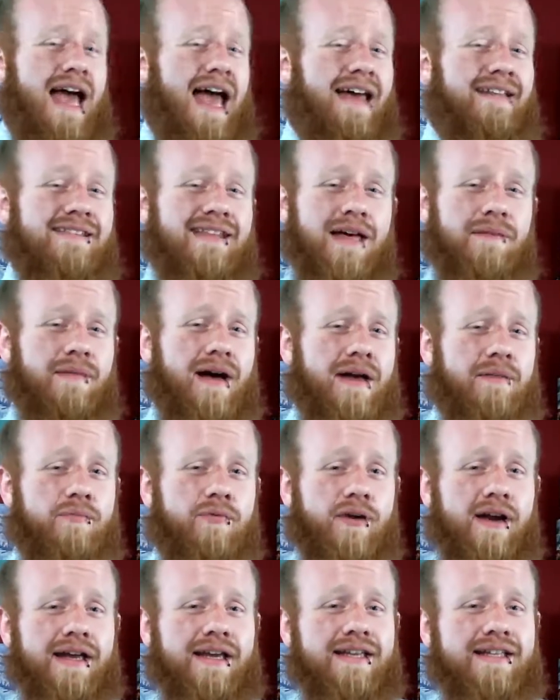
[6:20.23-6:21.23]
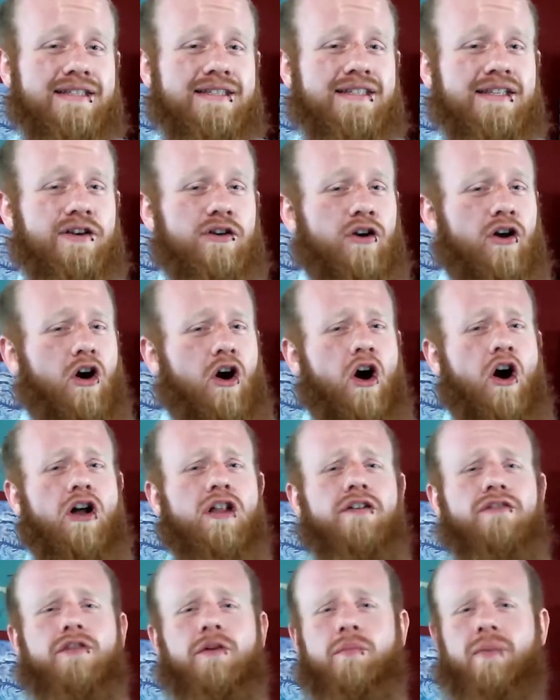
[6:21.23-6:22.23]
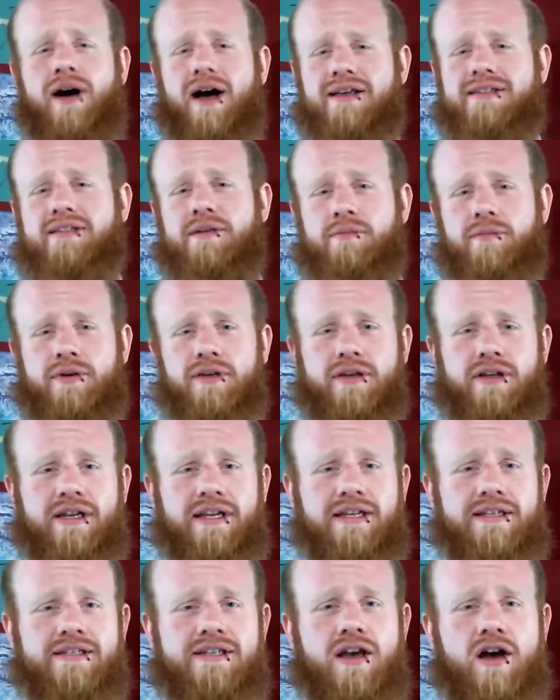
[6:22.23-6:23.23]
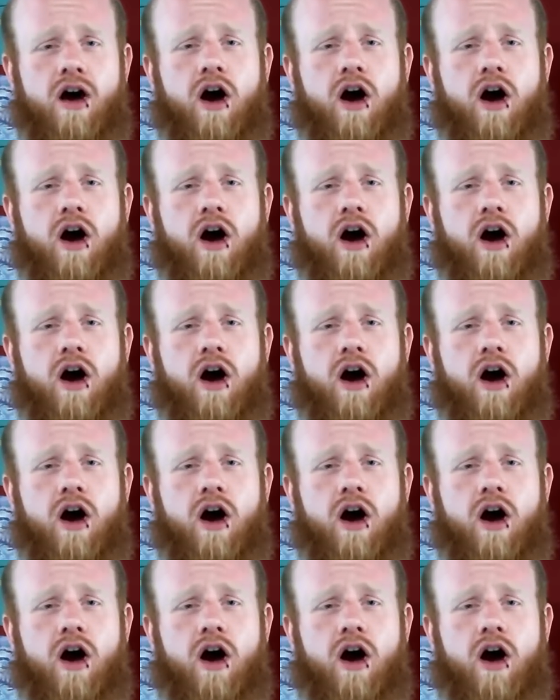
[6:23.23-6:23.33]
and let my brain consider all of the possibilities